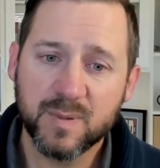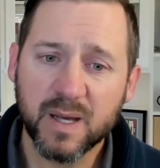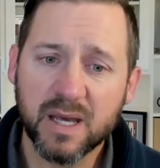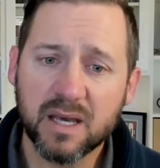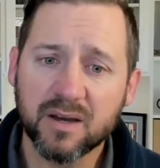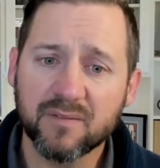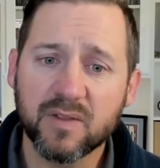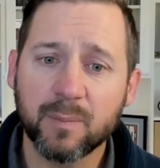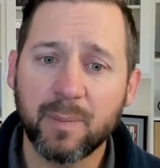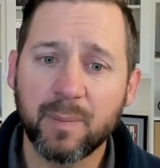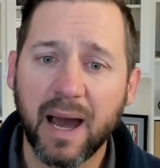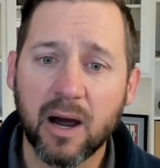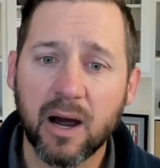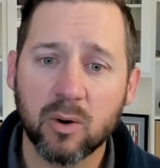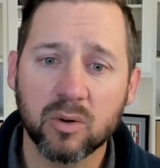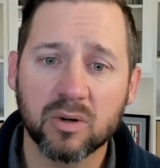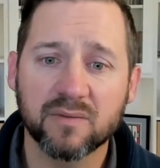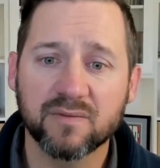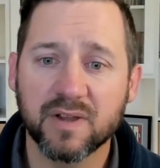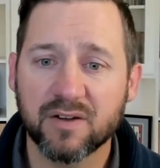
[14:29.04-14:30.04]
Speaking of the
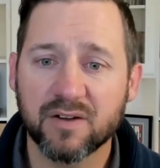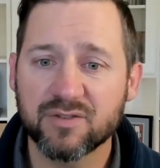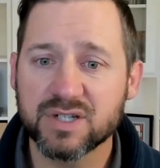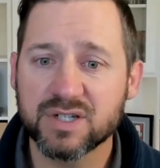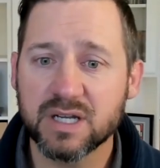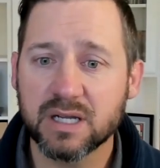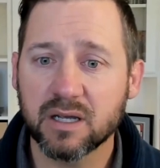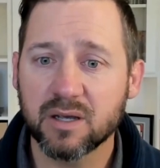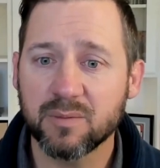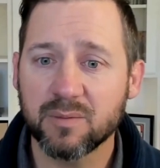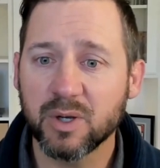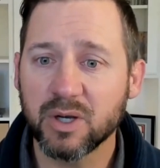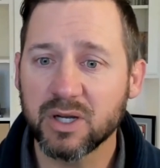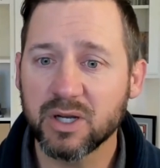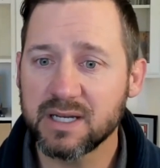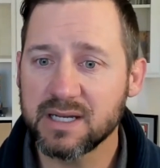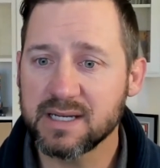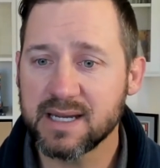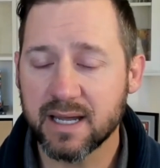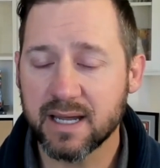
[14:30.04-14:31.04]
power of leveraging
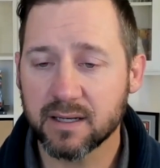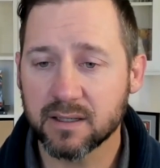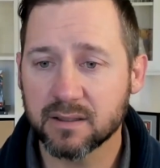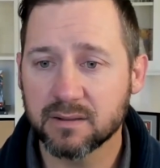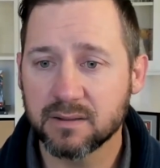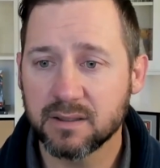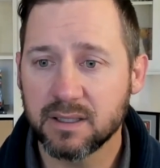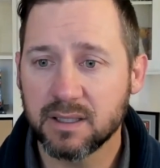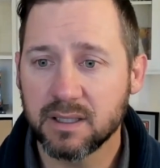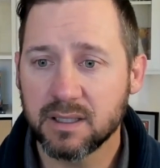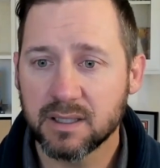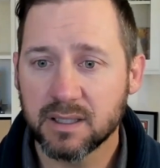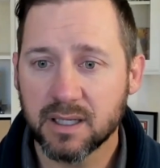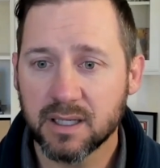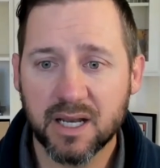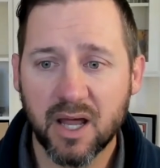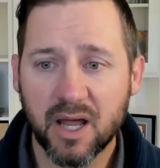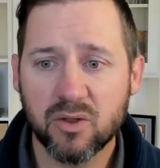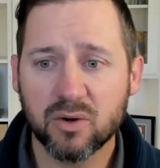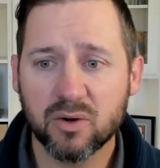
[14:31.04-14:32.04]
community data,
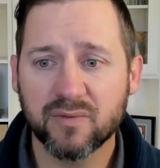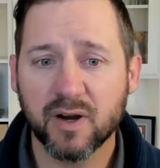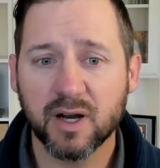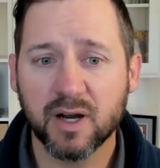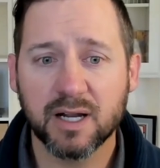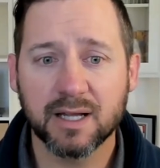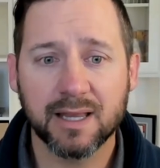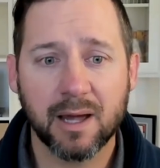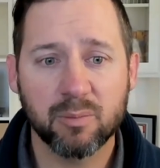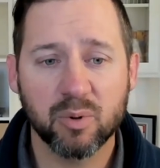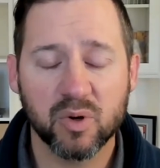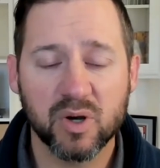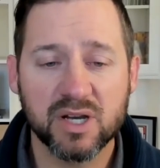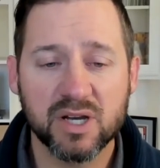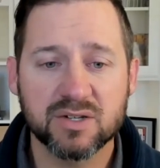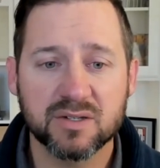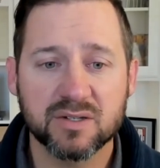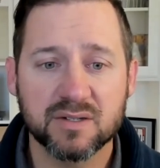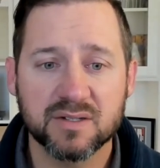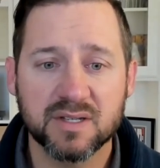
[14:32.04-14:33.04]
another of our
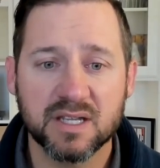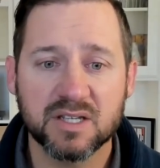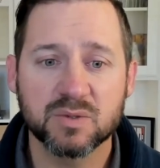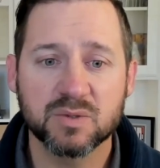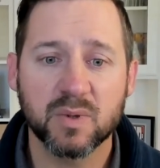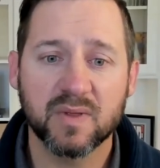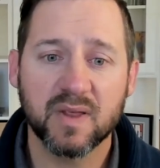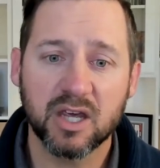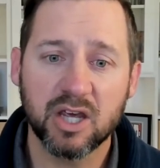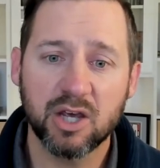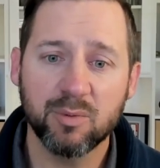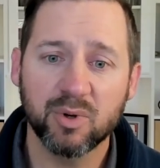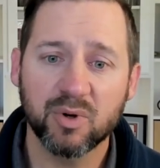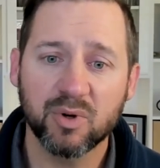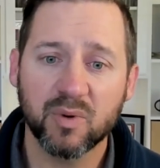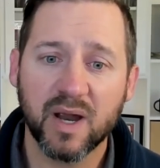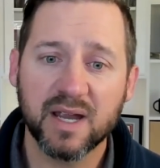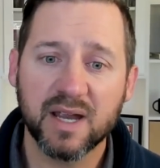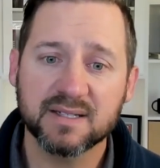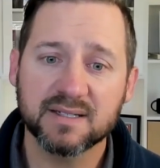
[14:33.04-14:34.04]
collaborations is with the
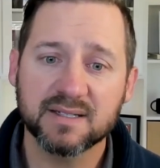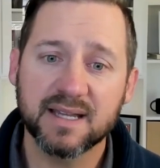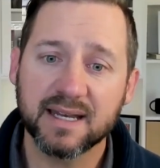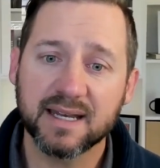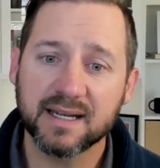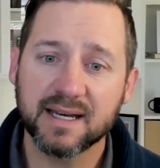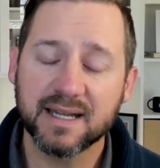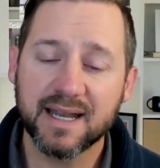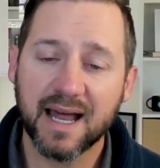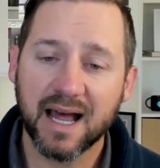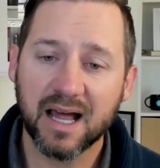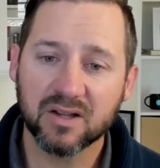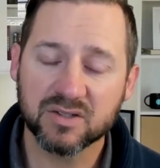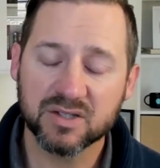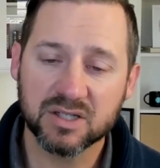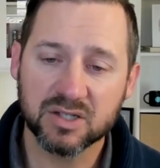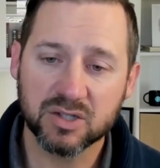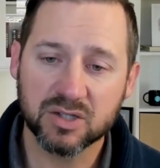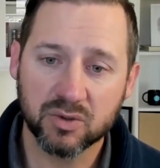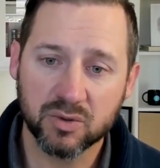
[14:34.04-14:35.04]
Human Rights Data
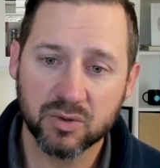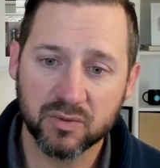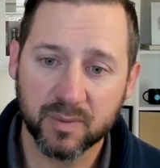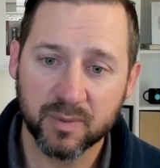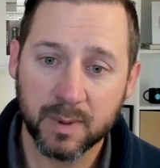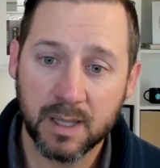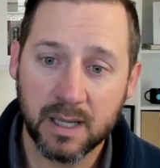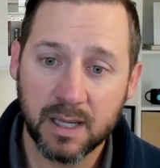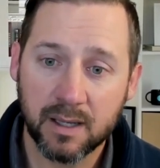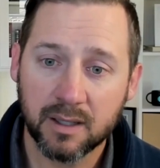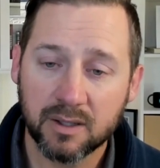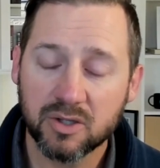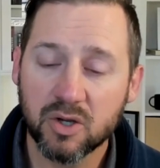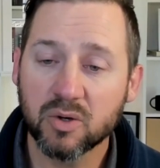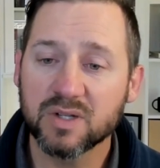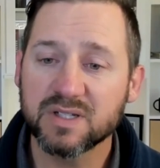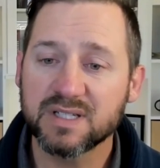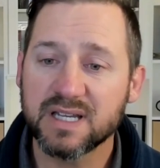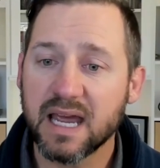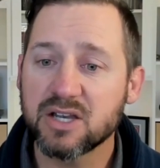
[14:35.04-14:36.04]
Analysis Group,
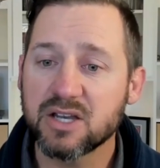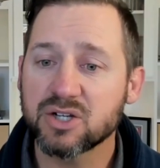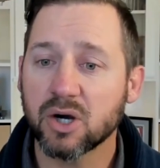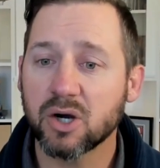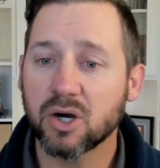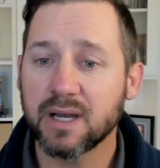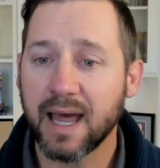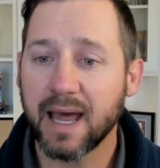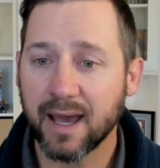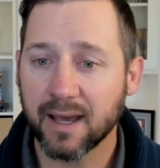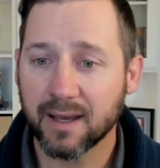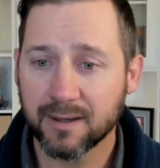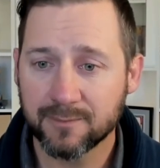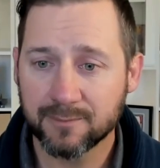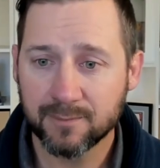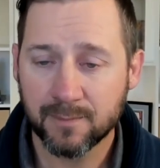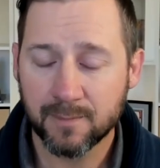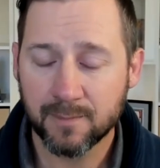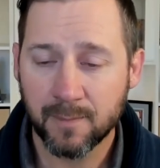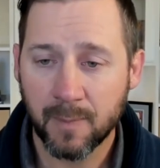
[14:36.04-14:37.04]
known as HRDAG.
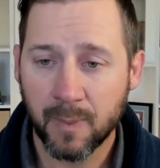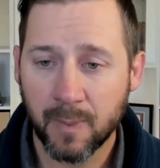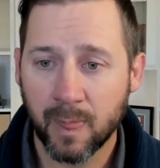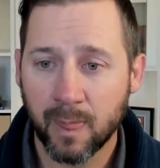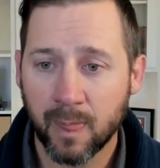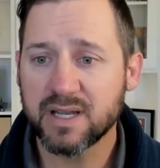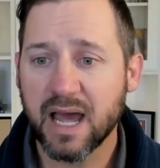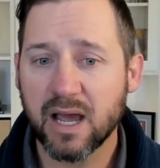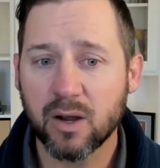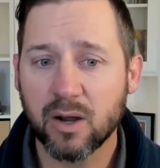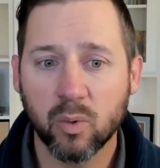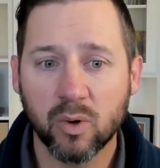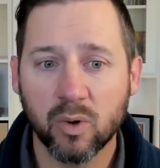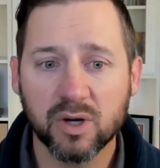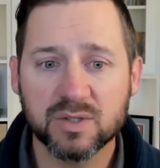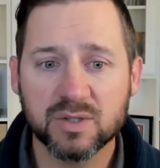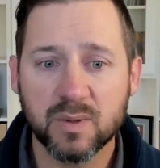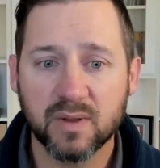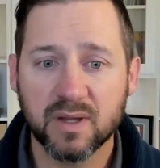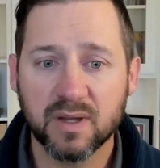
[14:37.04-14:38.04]
HRDAG
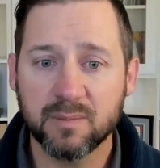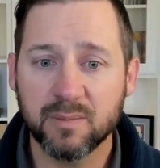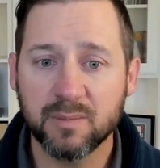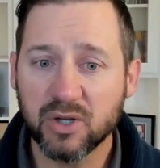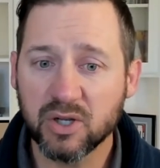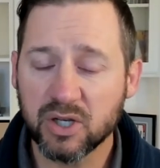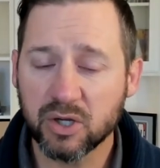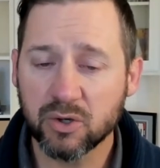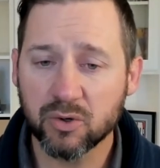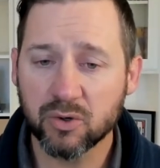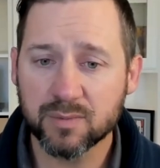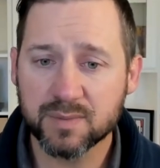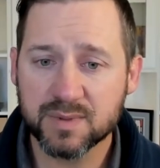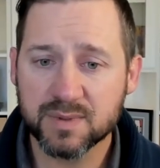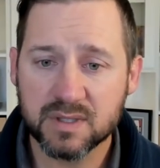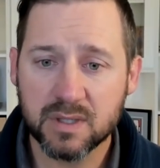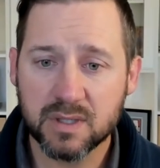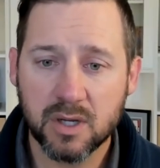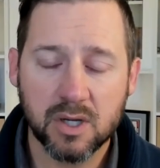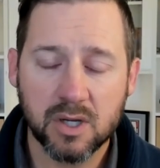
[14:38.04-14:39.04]
works with community
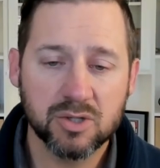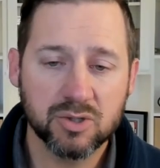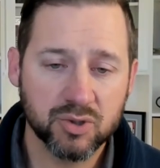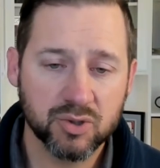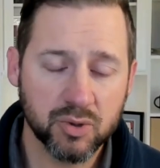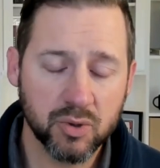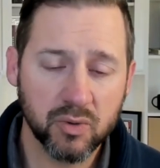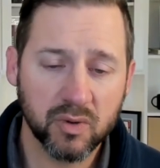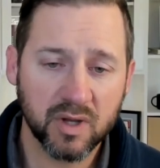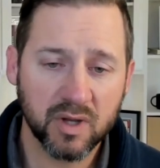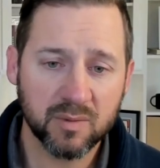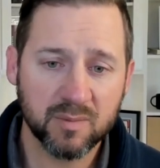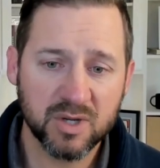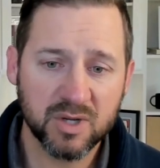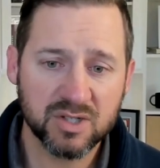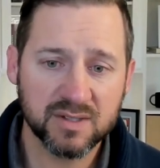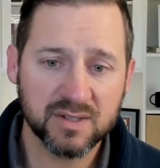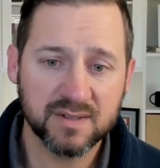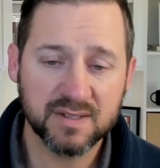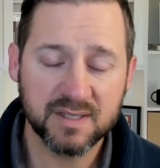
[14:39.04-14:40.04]
groups, truth
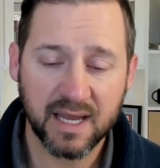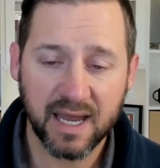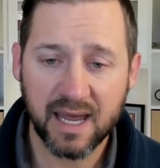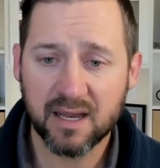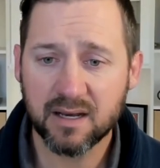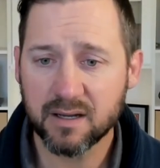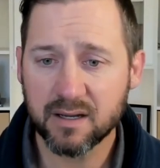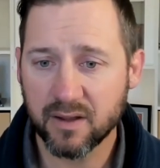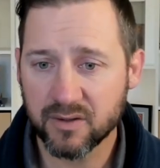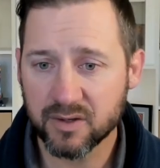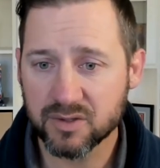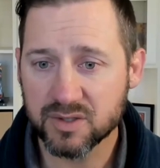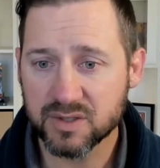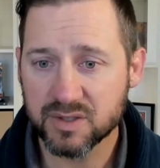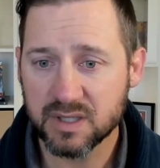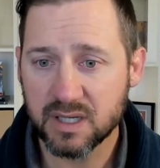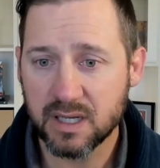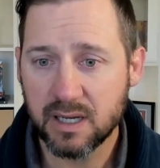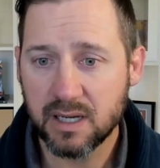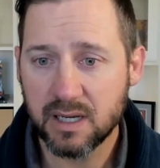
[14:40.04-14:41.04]
commissions, and
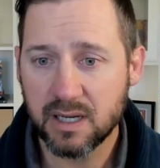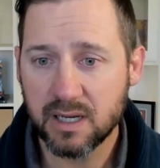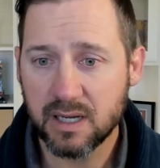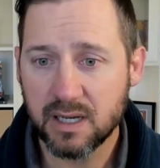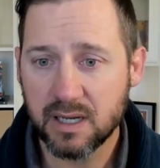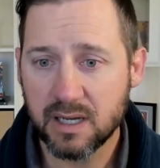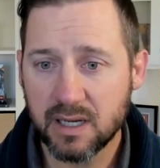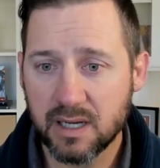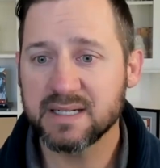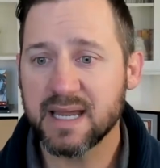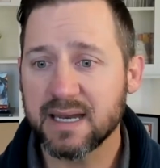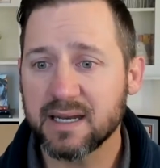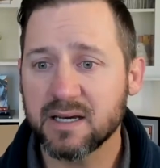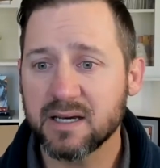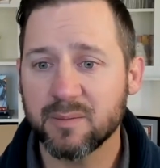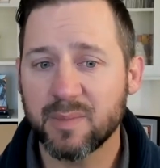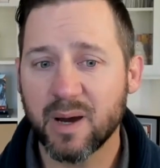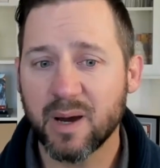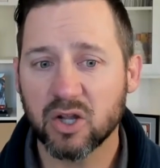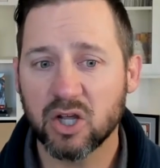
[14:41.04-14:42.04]
others to bring
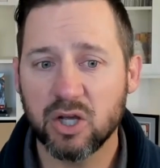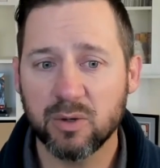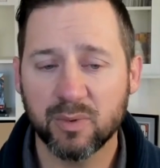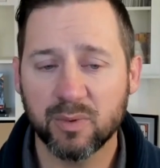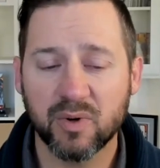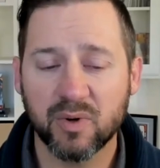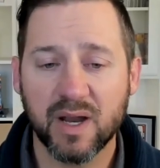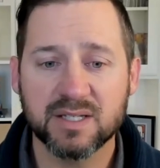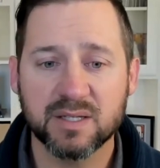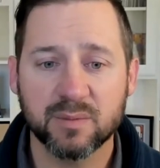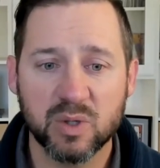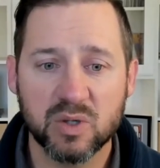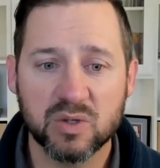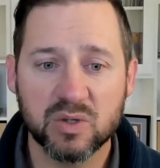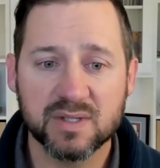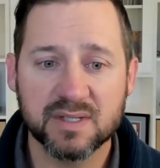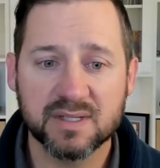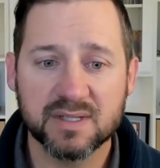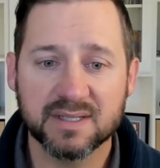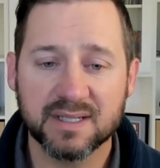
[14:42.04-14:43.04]
data about human rights
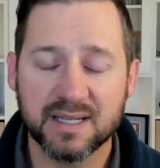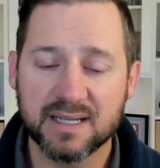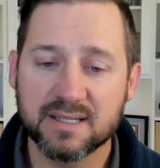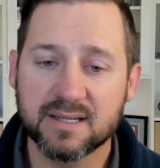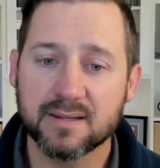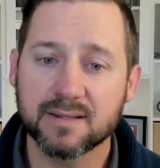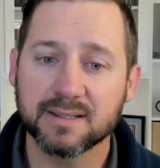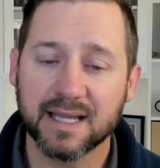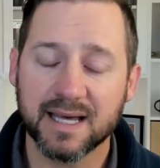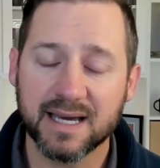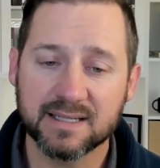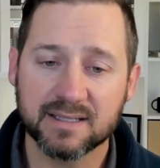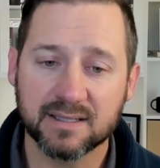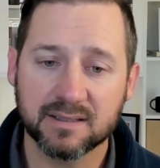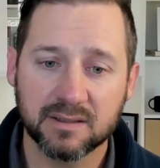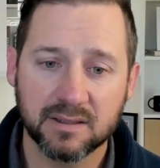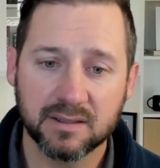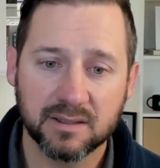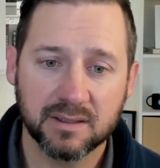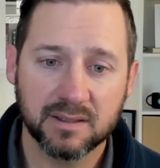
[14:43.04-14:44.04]
abuses into the
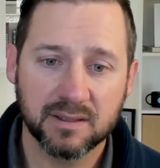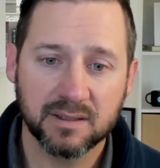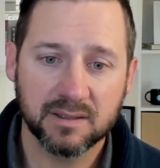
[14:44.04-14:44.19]
light.